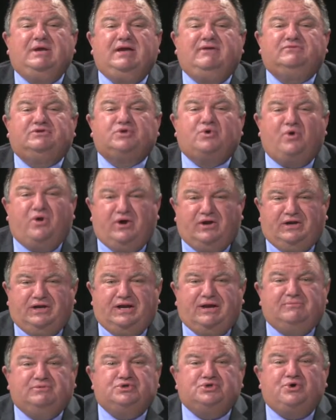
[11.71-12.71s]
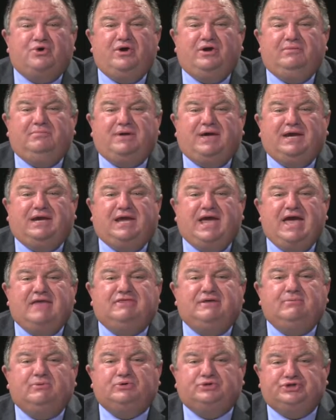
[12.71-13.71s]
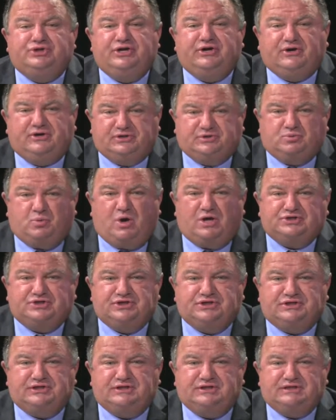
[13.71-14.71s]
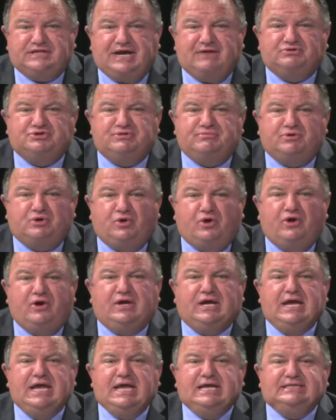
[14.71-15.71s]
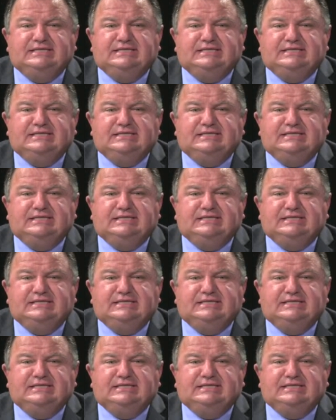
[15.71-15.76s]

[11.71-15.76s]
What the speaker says: I'm Dave Zorin, and I'm joined by Kathy Bosheers, Washington Township Clerk,